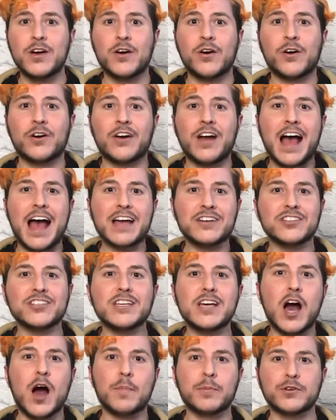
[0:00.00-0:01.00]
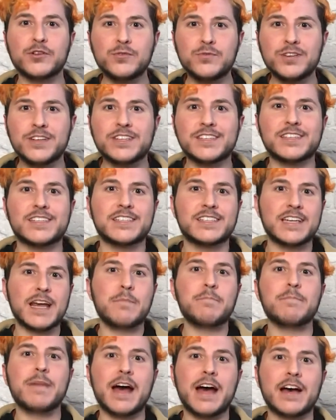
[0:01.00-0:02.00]
are actually opportunities to
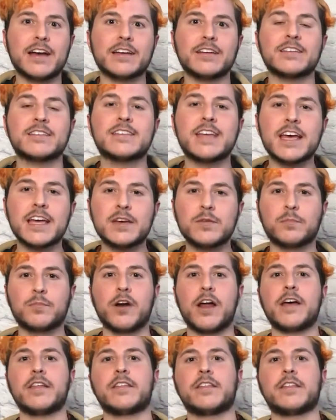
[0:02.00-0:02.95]
step back, take a breath,